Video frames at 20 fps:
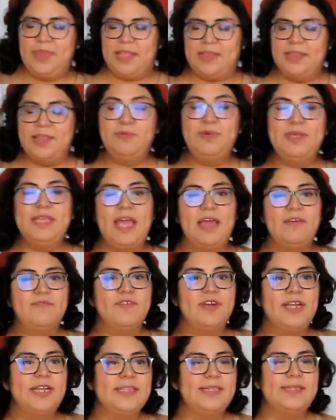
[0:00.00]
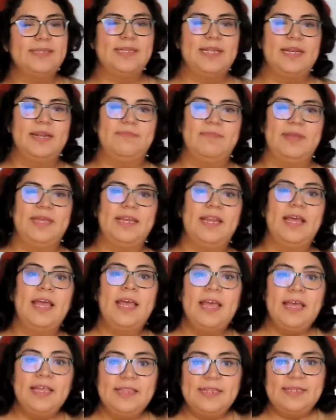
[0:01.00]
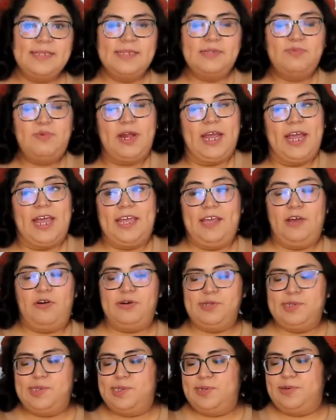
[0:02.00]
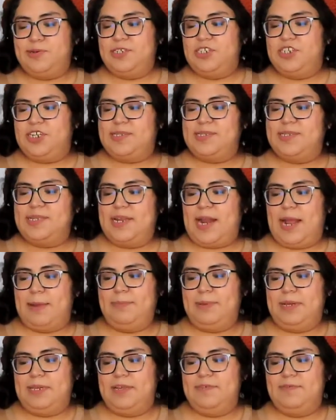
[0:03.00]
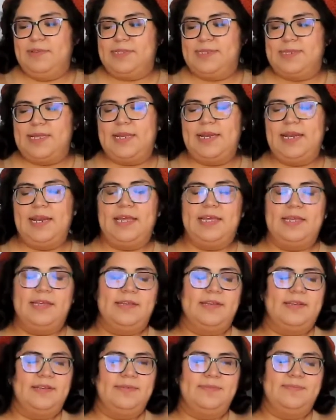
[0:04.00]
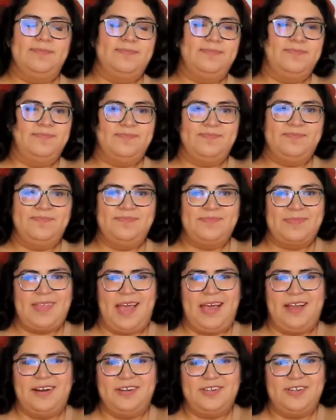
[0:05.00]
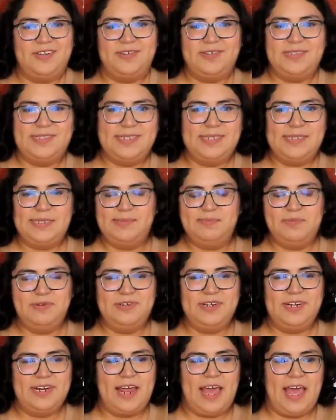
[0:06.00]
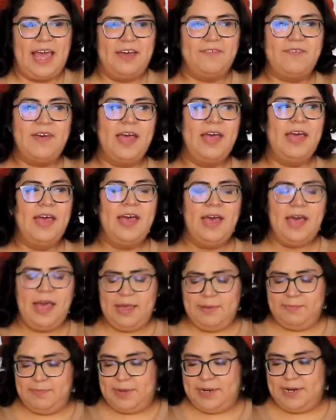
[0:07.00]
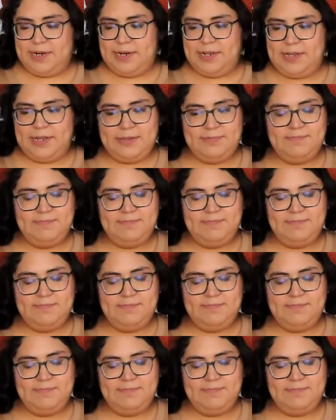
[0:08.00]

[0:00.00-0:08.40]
And then we can't forget the cinnamon. This is where I also adjusted. I believe it said like, I don't know, a teaspoon and a half. I'm putting